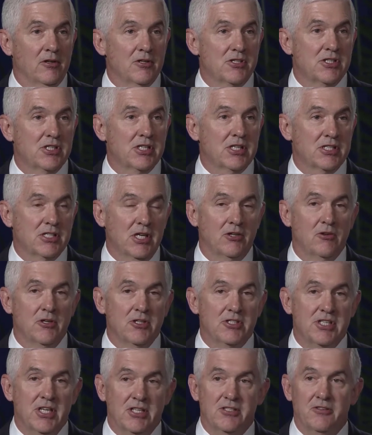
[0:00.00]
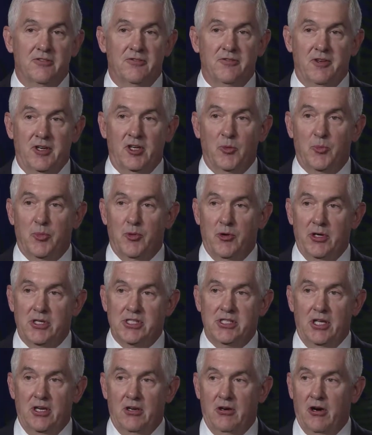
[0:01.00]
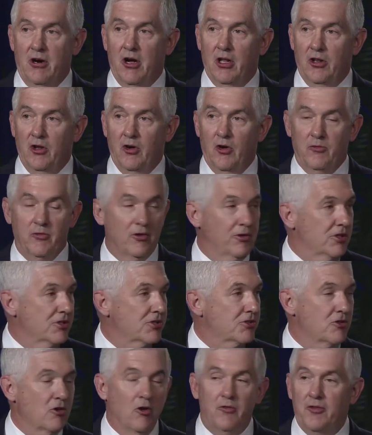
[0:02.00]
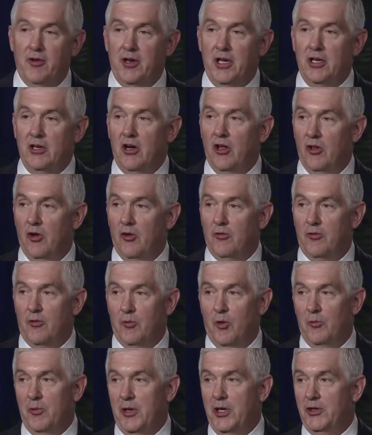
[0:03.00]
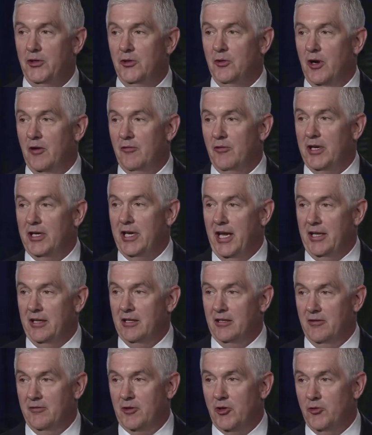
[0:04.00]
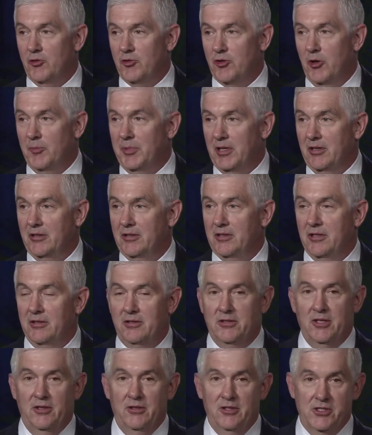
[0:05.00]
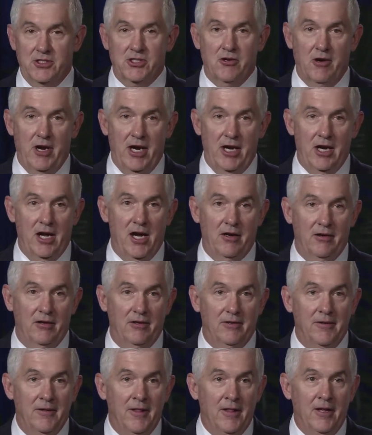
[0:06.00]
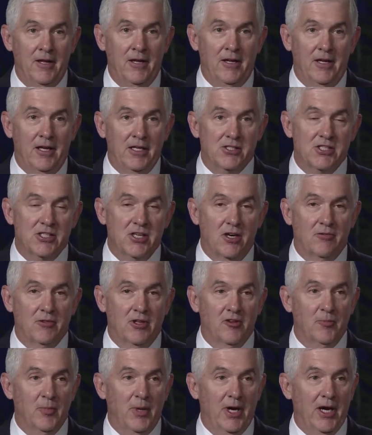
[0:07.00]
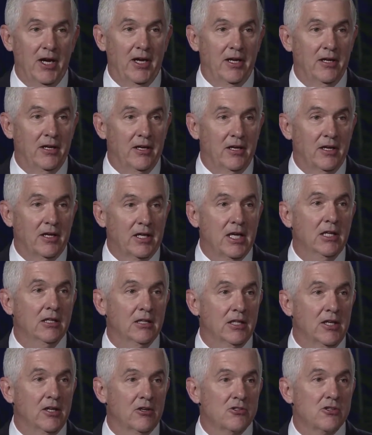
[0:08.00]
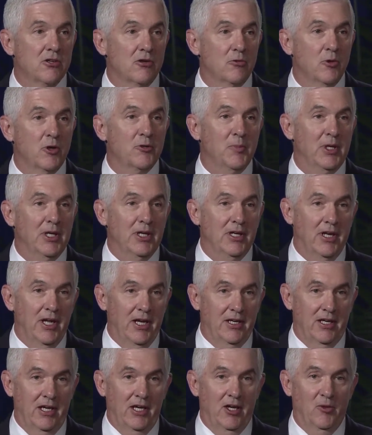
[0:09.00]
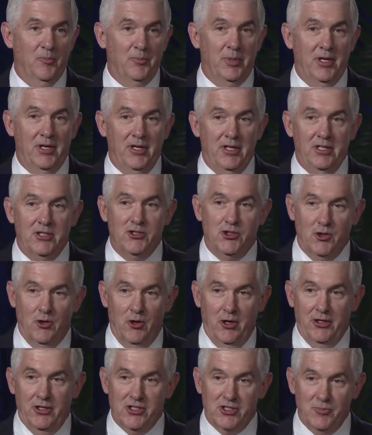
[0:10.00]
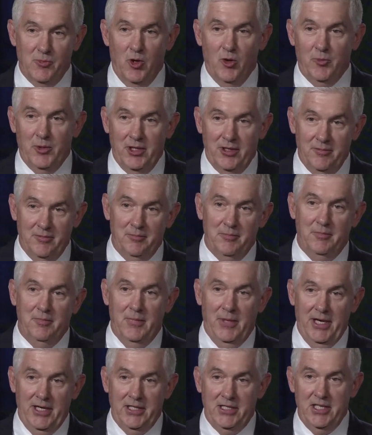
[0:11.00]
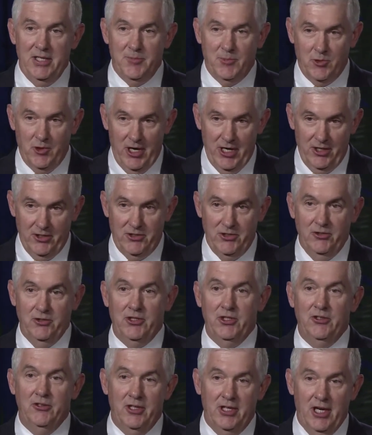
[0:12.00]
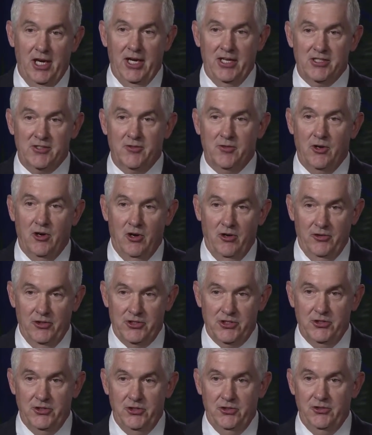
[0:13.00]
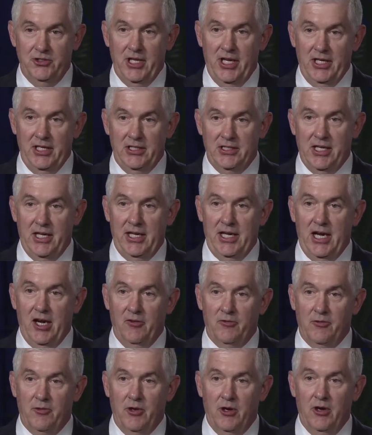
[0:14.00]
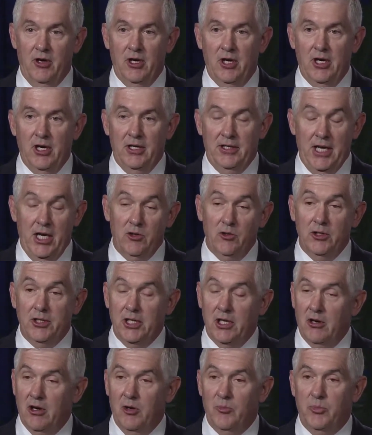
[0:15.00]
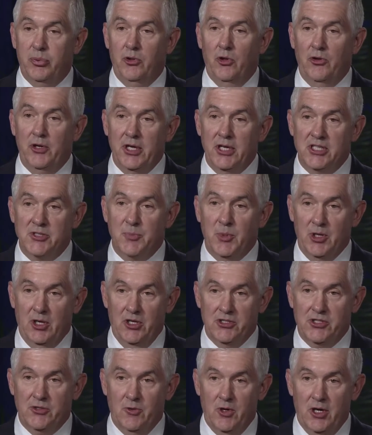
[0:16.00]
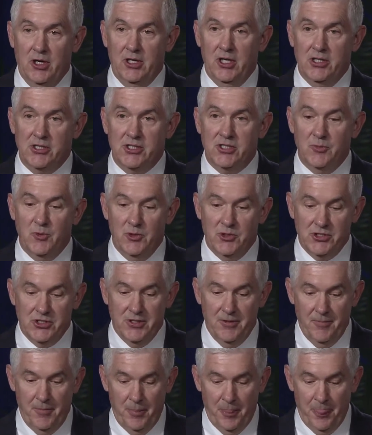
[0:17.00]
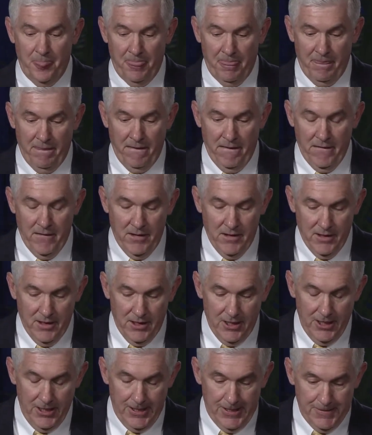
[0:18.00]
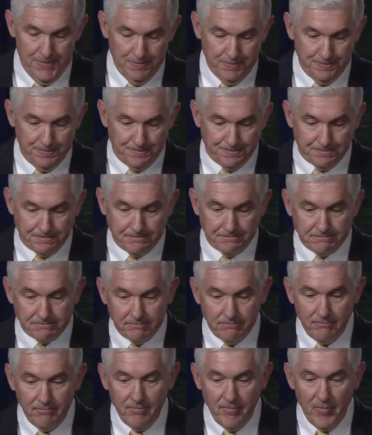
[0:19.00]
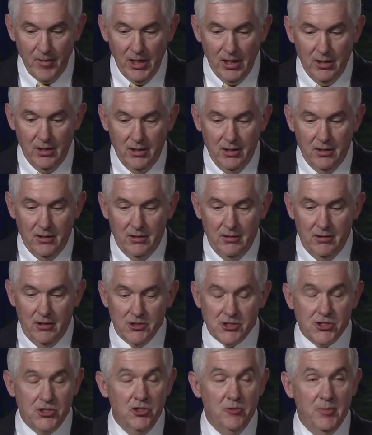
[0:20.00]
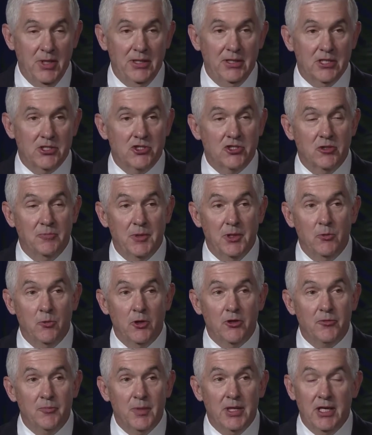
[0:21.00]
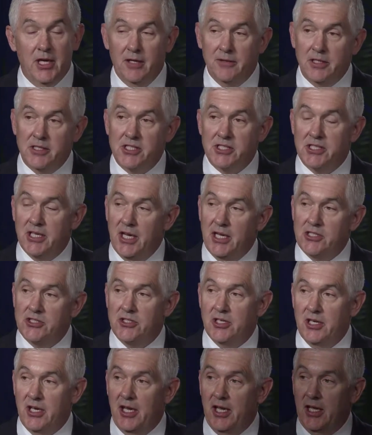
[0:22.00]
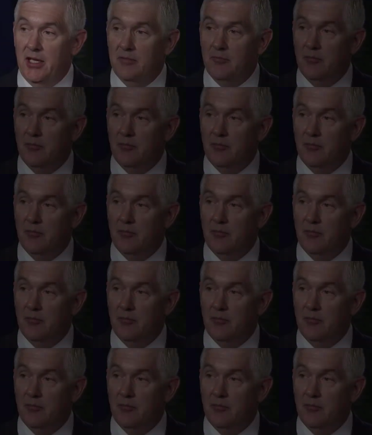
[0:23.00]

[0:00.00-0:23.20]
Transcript: are 600 sets of fingerprints that are all over this trophy and all over what we do every day that have contributed to, to this great honor. And several of my key leaders are with me today to help uh, enjoy this moment and my deep gratitude to you guys for all that you do day in, day out for our, not only our employees, but also our customers. Um, there's two men that should be with me on the stage today